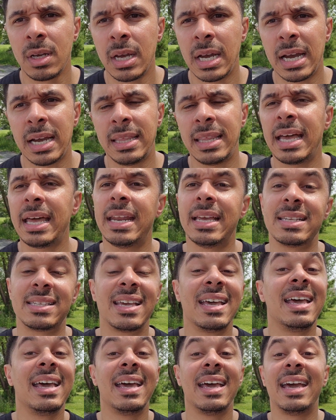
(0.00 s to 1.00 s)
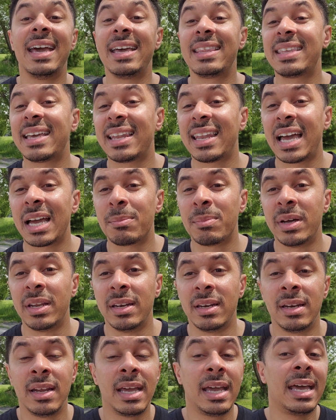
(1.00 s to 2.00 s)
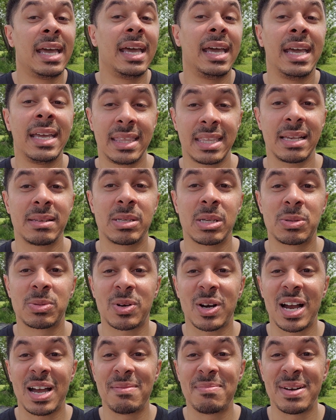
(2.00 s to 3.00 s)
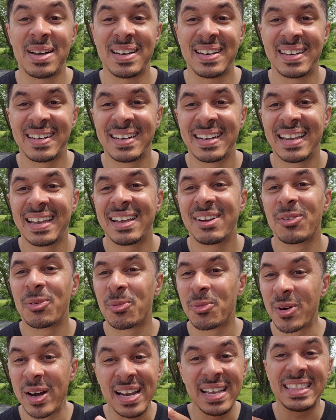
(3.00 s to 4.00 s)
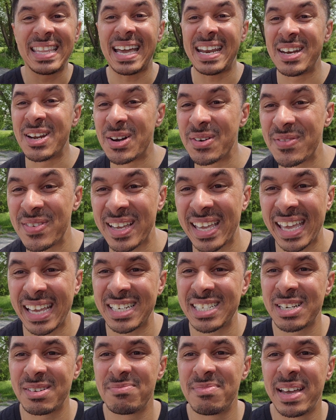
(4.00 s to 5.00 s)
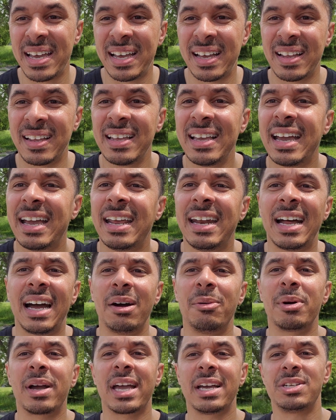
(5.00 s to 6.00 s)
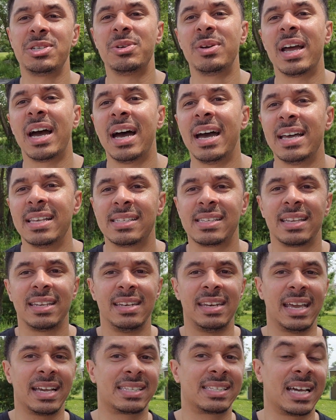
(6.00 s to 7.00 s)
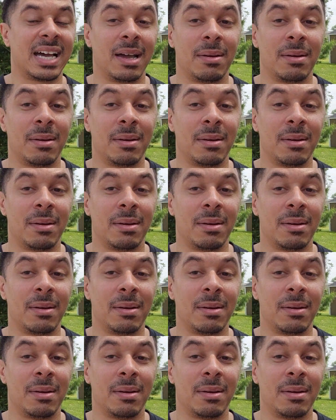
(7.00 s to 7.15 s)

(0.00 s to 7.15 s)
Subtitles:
And that is hit that like button, hit that subscribe button, ring that notification bell, and I will catch you guys next time.